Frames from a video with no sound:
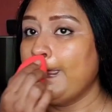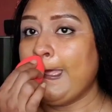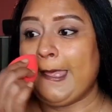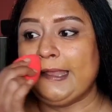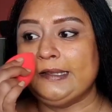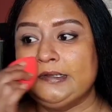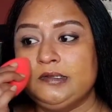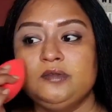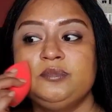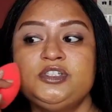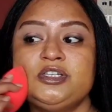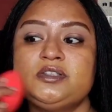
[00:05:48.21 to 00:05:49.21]

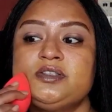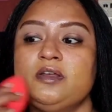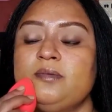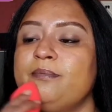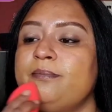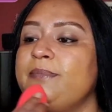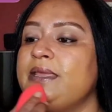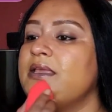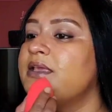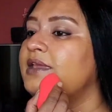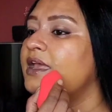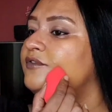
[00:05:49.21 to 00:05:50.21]
and just
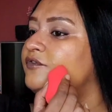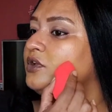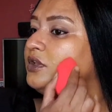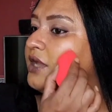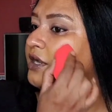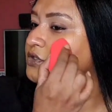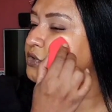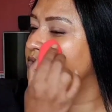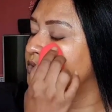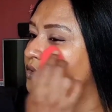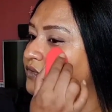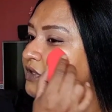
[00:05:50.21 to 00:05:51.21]
be careful that you
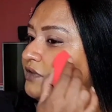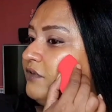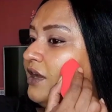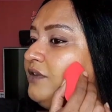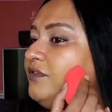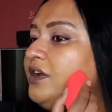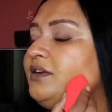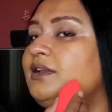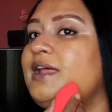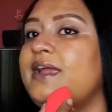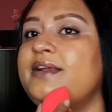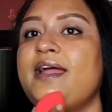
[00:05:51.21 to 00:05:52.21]
go with very
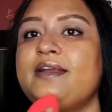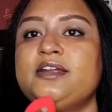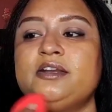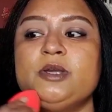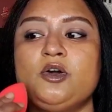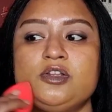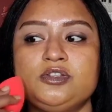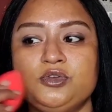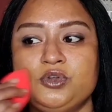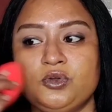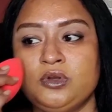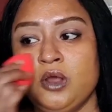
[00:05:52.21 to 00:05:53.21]
light handed, because you
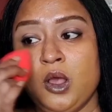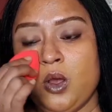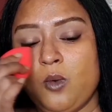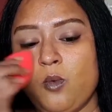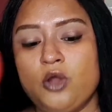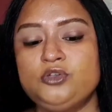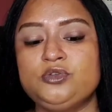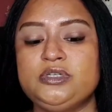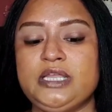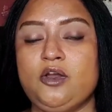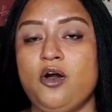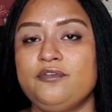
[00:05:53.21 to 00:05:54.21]
don't want to
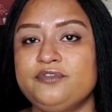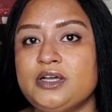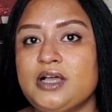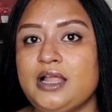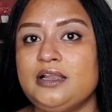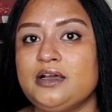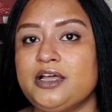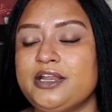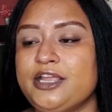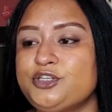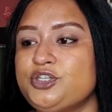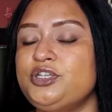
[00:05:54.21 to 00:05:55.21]
take off the color
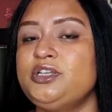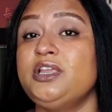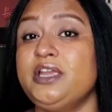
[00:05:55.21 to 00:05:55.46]
correction.